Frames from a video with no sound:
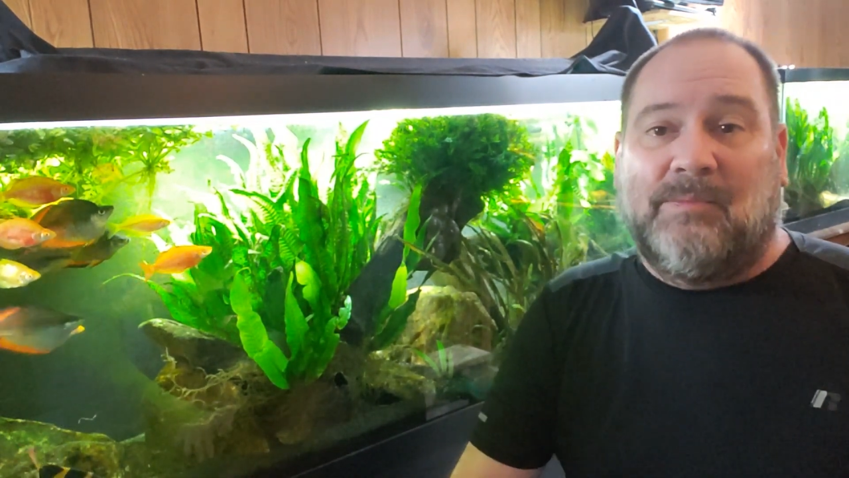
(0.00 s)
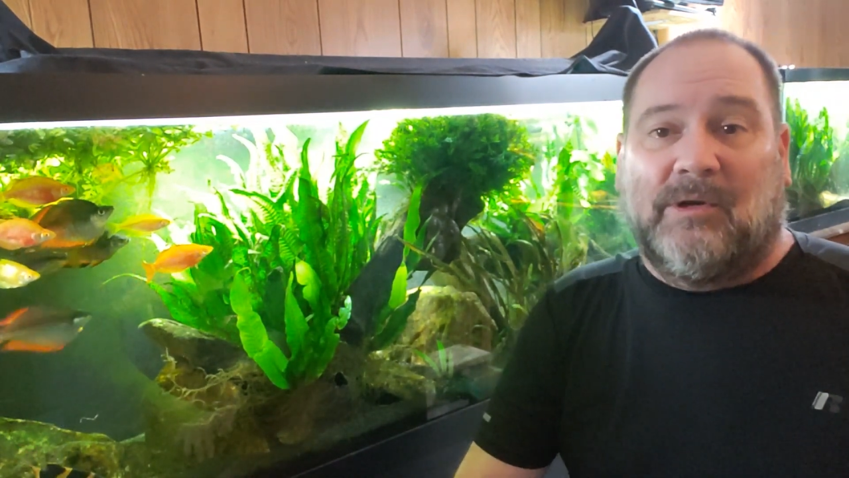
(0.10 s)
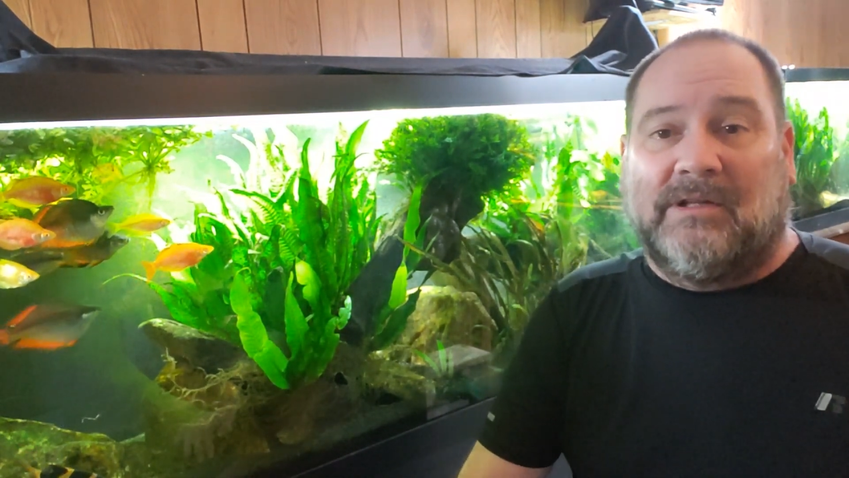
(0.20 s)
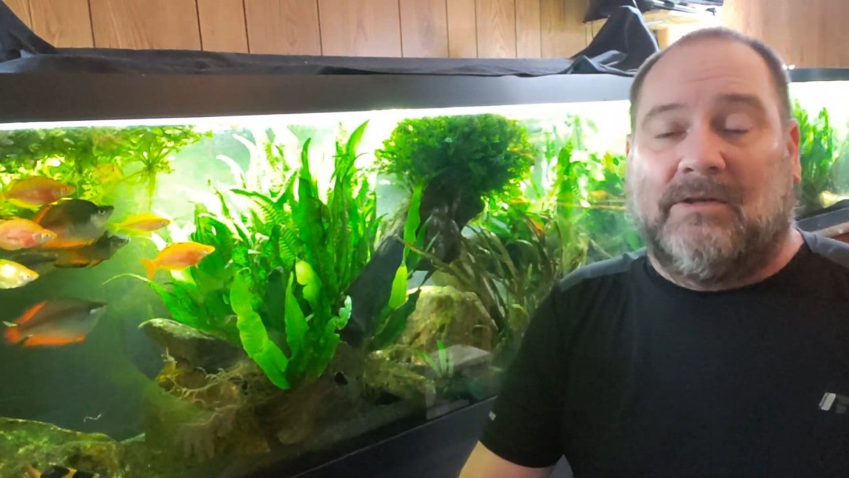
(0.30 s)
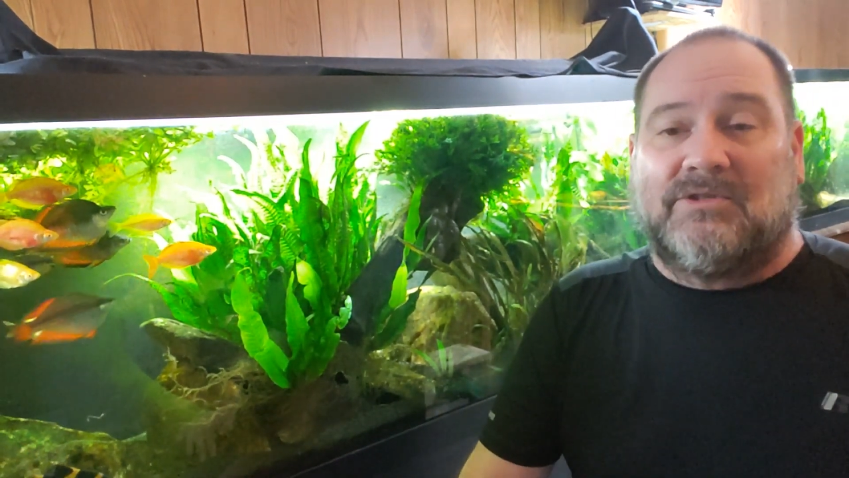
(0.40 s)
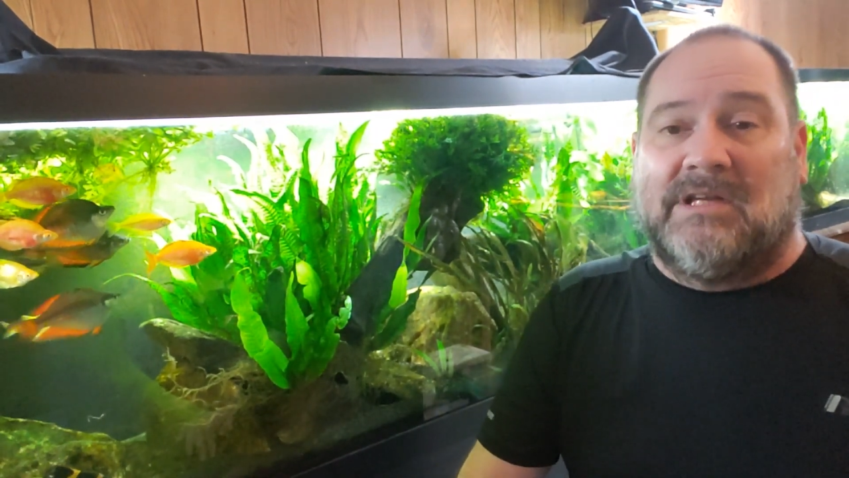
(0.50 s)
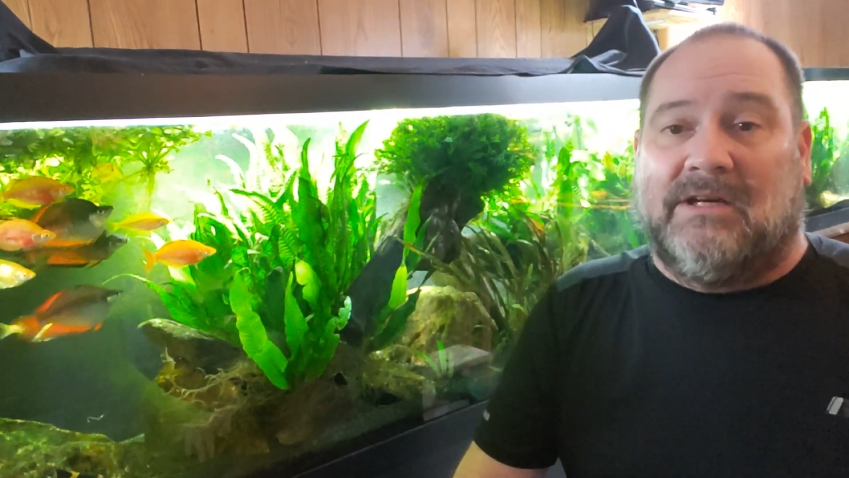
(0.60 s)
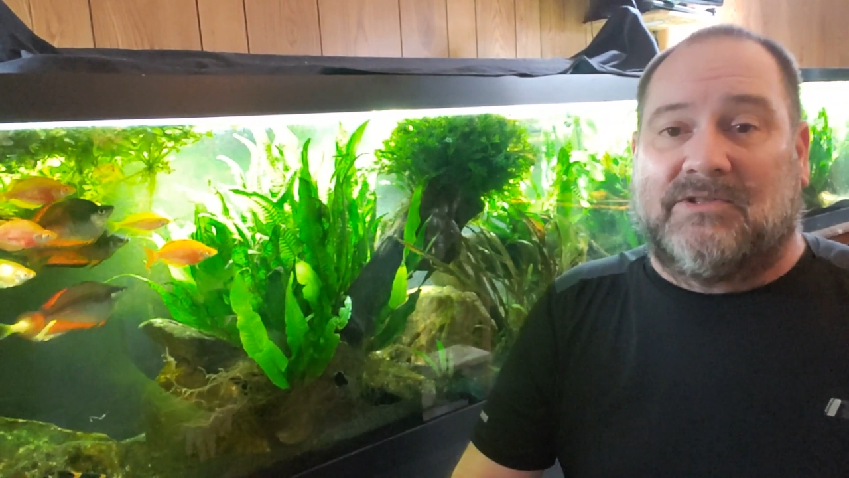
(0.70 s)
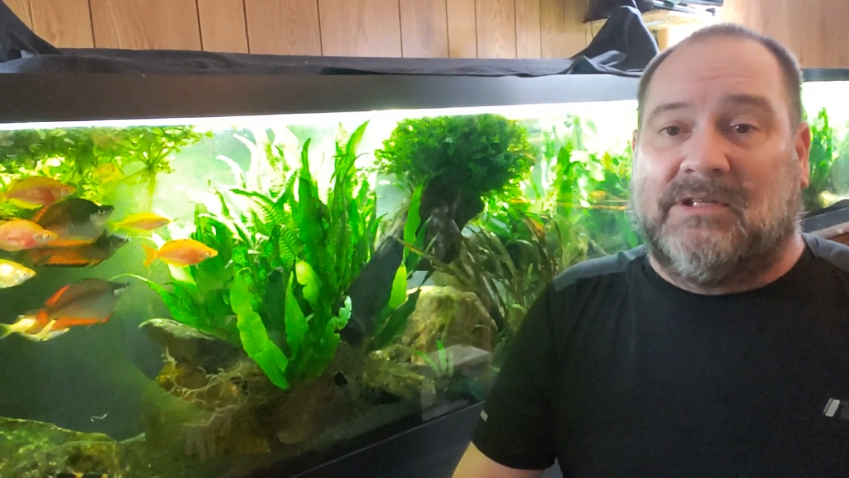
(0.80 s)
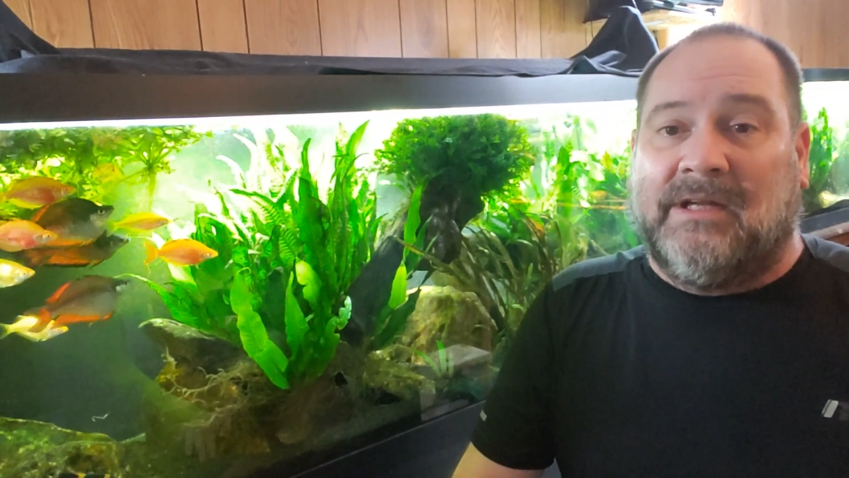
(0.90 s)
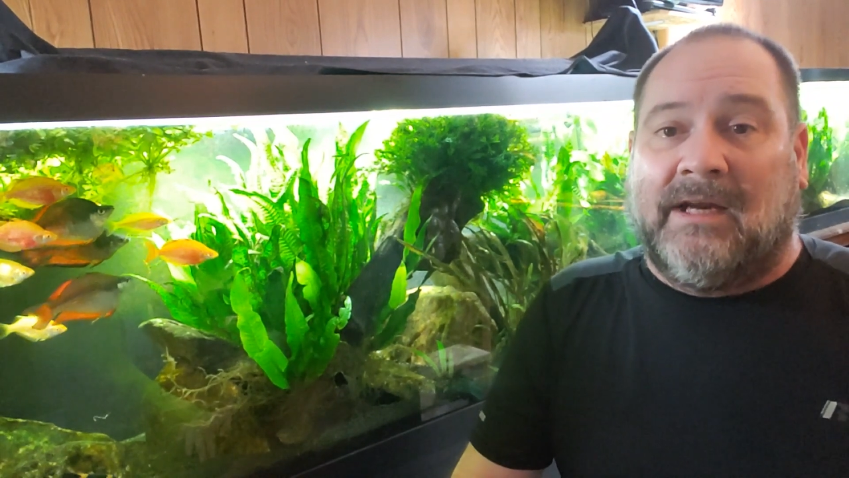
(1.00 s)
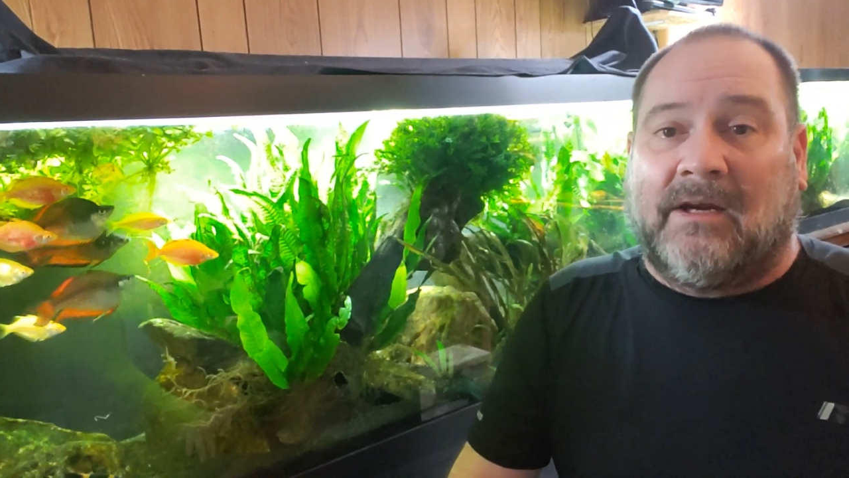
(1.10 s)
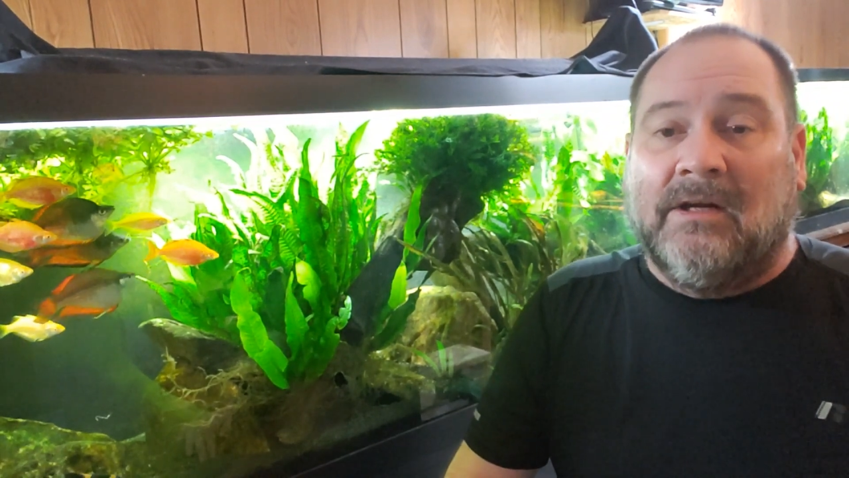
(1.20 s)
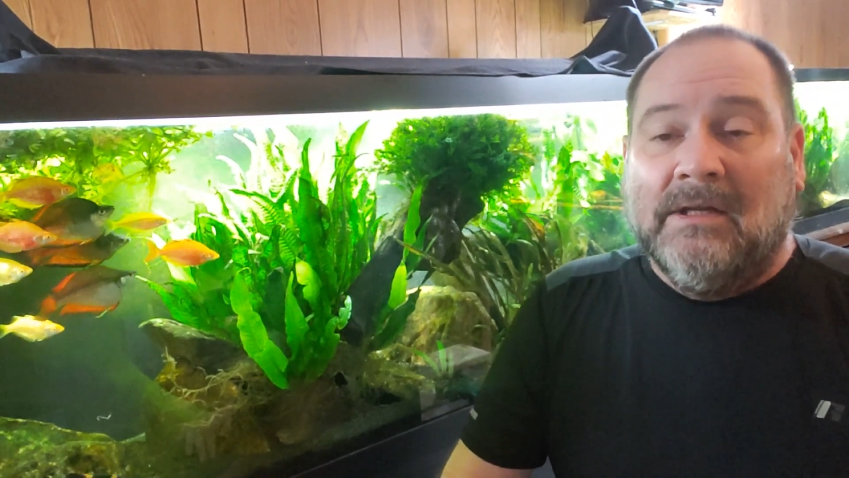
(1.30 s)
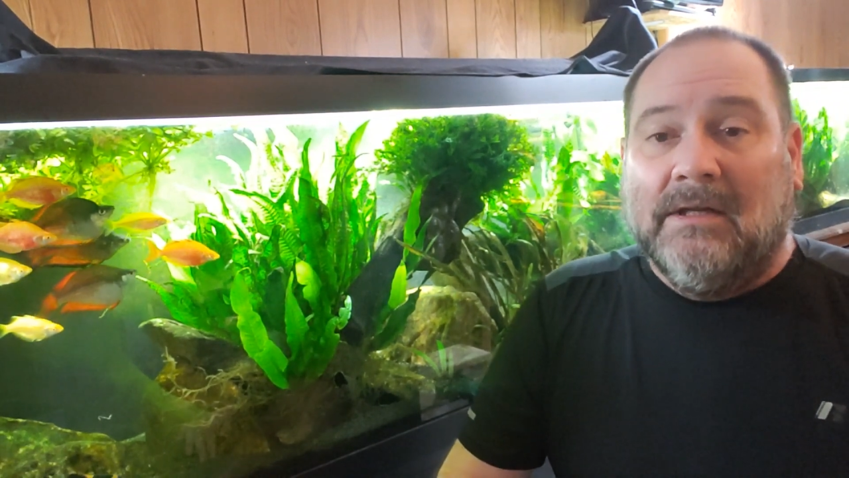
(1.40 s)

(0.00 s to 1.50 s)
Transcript: putting those snails in there,